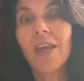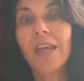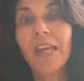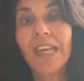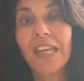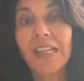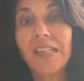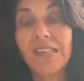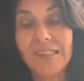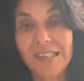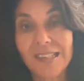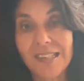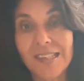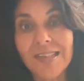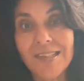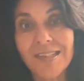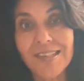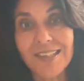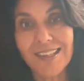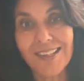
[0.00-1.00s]

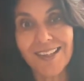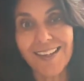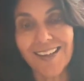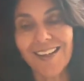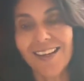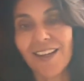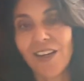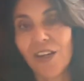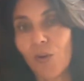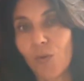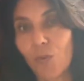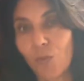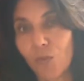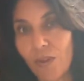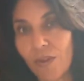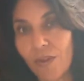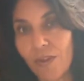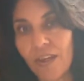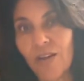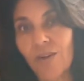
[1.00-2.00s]
coexisting
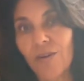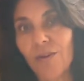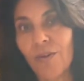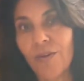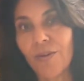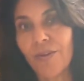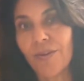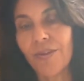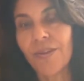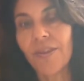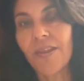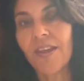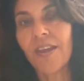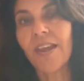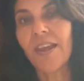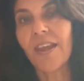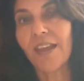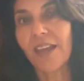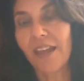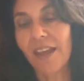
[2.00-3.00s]
with the earth
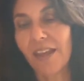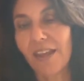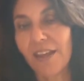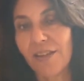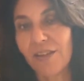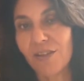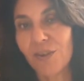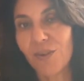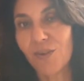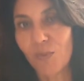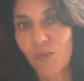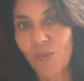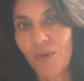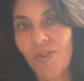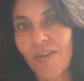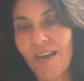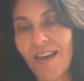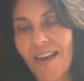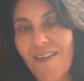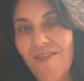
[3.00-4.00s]
and with
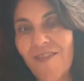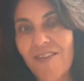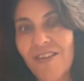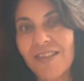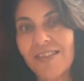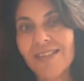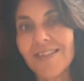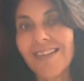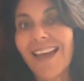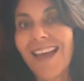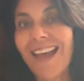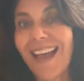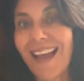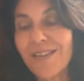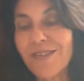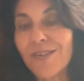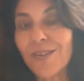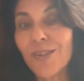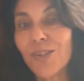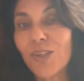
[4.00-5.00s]
the heavens
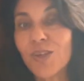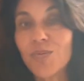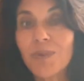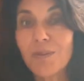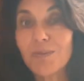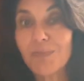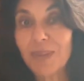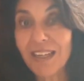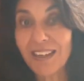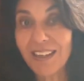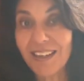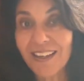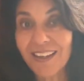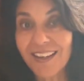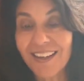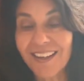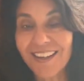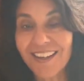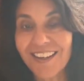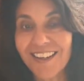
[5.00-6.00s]
as a human being.
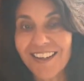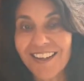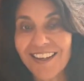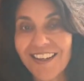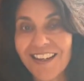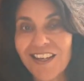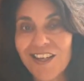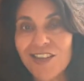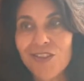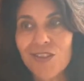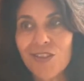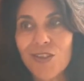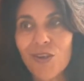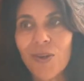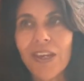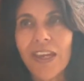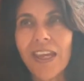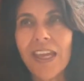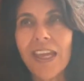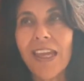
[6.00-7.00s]
So
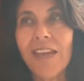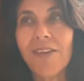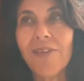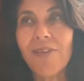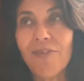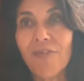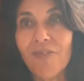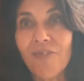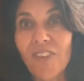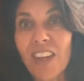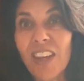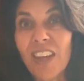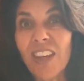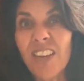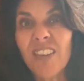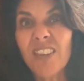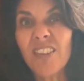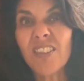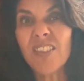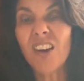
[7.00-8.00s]
it
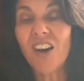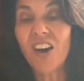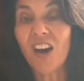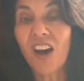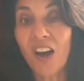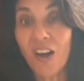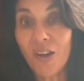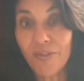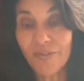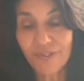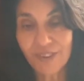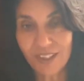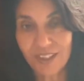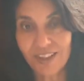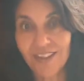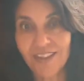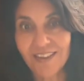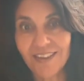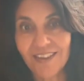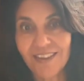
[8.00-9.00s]
feels
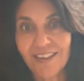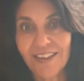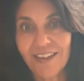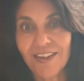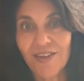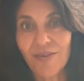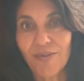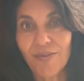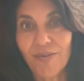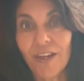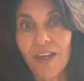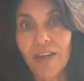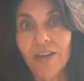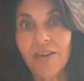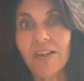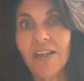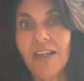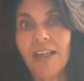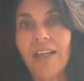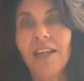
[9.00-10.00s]
often
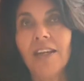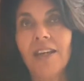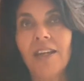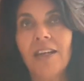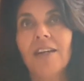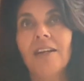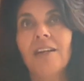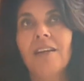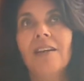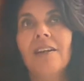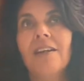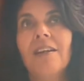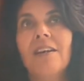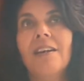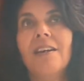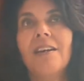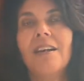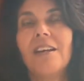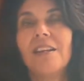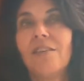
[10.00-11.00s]
very
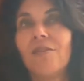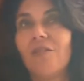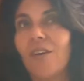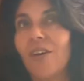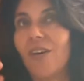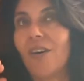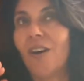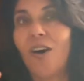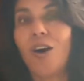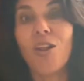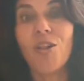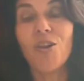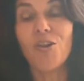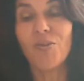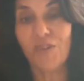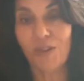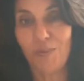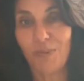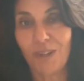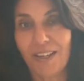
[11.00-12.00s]
kind of all over
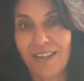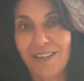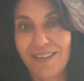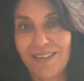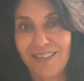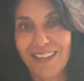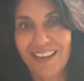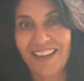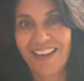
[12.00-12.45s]
the place.